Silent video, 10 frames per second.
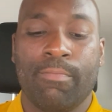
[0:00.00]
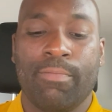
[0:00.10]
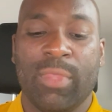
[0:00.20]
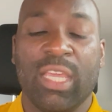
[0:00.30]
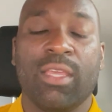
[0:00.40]

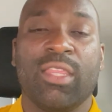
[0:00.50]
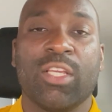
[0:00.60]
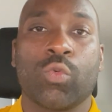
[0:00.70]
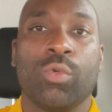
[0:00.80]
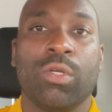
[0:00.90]

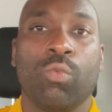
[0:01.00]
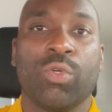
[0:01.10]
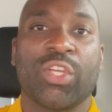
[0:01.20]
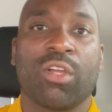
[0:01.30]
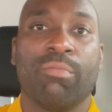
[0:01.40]
this one
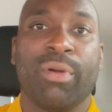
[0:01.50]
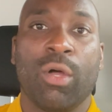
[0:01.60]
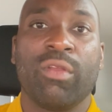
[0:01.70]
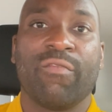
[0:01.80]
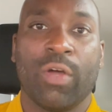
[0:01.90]
was a
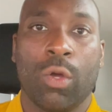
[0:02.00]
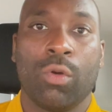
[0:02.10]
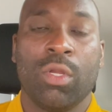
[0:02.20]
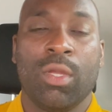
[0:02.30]
component fault